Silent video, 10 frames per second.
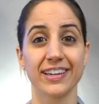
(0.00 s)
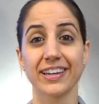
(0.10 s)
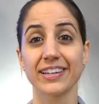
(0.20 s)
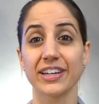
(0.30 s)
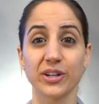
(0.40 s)

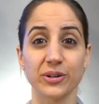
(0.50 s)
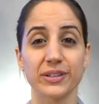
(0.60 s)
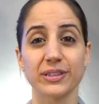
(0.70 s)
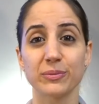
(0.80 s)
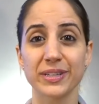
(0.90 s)
And I know
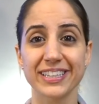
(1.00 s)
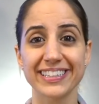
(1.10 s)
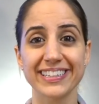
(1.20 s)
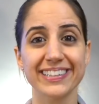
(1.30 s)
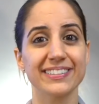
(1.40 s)
in the
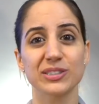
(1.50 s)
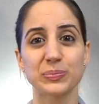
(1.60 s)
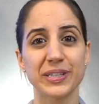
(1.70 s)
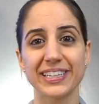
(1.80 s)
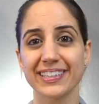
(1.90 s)
beginning,
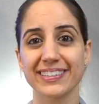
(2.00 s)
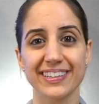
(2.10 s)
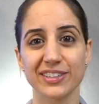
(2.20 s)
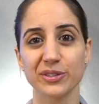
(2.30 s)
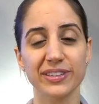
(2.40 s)
speaking
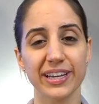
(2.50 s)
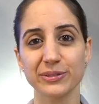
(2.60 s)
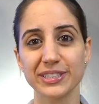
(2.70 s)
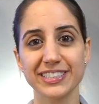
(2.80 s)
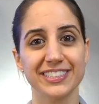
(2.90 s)
a new
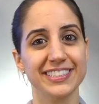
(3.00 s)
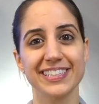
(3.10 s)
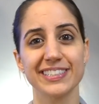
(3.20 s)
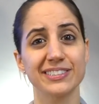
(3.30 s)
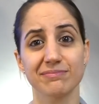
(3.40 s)
language
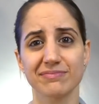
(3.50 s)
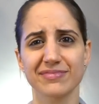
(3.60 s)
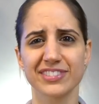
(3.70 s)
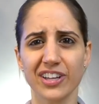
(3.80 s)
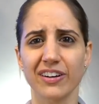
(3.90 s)
is
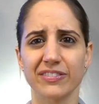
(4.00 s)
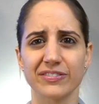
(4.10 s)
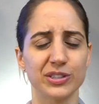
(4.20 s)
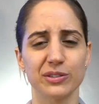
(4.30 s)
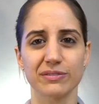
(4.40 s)
tough.
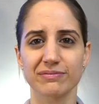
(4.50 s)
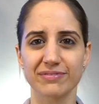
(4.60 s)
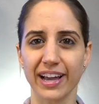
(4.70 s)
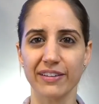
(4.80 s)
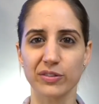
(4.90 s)
You don't
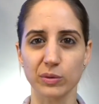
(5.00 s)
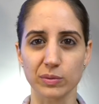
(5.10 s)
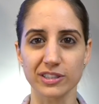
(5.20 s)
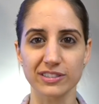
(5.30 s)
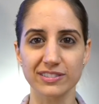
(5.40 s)
have the
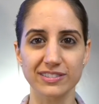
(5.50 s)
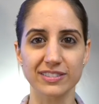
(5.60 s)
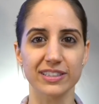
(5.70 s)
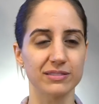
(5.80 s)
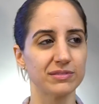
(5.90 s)
words
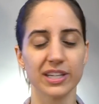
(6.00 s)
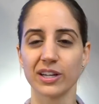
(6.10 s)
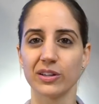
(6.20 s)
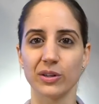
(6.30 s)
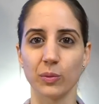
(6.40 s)
that
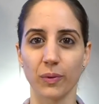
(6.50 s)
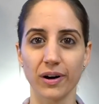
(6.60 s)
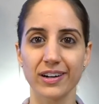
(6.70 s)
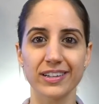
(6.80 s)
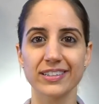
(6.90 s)
you
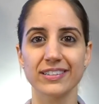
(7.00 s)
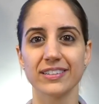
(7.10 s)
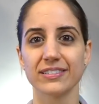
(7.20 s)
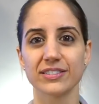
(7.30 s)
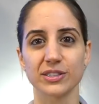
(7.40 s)
want
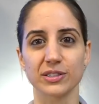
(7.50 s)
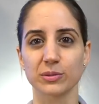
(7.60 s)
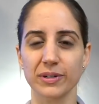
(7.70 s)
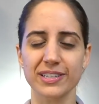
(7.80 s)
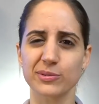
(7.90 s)
to
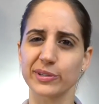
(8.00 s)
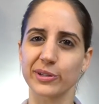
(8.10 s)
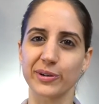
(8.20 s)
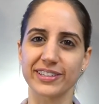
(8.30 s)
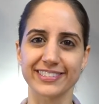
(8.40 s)
express what you
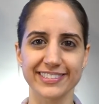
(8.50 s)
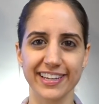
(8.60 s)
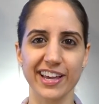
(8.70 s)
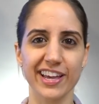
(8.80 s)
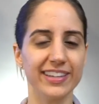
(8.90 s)
want to
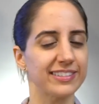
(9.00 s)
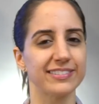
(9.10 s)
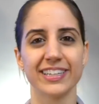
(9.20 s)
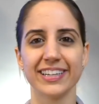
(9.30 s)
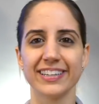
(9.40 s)
say, and
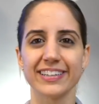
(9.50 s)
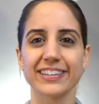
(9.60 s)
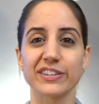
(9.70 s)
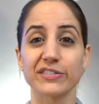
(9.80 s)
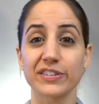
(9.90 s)
you
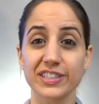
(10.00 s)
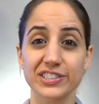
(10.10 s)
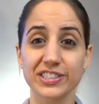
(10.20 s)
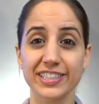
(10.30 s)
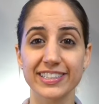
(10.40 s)
get
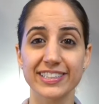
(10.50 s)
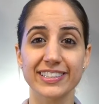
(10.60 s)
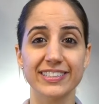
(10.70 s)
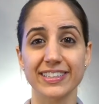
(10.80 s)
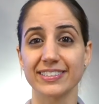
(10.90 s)

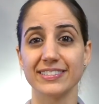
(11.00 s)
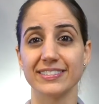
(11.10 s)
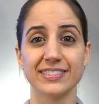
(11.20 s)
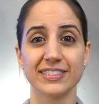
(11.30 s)
frustrated and